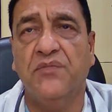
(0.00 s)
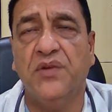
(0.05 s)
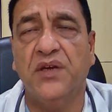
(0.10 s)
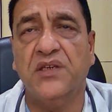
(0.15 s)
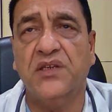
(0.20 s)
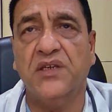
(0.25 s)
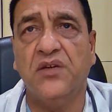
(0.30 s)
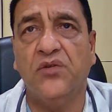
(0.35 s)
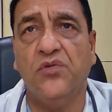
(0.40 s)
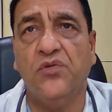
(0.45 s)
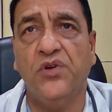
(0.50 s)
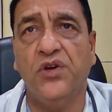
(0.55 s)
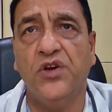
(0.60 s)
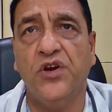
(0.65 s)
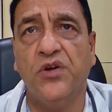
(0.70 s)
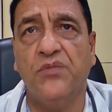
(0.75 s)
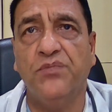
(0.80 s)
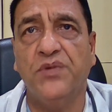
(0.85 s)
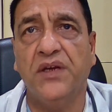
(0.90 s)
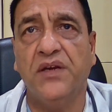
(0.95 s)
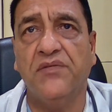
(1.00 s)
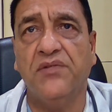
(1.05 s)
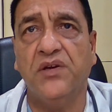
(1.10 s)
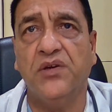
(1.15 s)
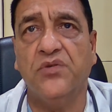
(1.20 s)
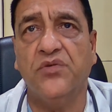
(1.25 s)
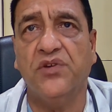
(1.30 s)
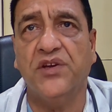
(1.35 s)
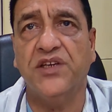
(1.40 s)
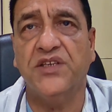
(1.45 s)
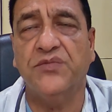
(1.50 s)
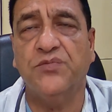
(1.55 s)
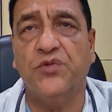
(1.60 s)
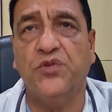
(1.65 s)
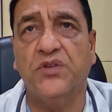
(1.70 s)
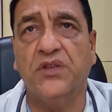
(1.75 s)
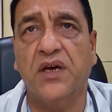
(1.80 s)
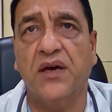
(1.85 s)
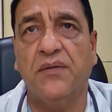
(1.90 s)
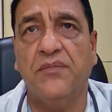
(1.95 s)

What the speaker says: Patient will not be able to raise both